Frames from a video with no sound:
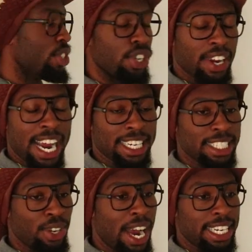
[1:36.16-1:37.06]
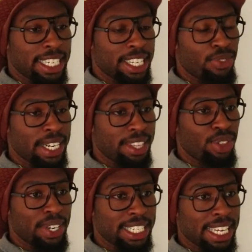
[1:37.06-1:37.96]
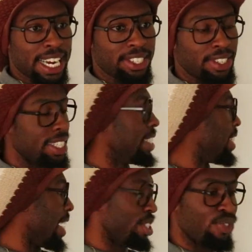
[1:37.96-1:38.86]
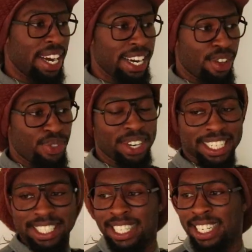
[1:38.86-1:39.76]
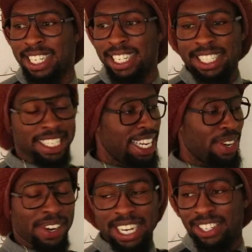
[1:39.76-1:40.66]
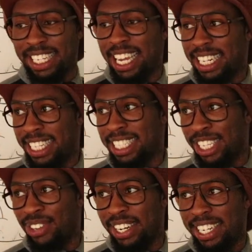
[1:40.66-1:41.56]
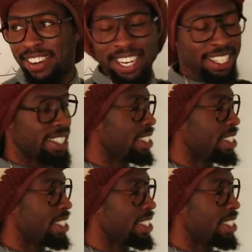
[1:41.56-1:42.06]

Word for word: No, I, no, actually, three, three is the answer. This is the answer right here. Three is. Does anyone else get it? This is three, right?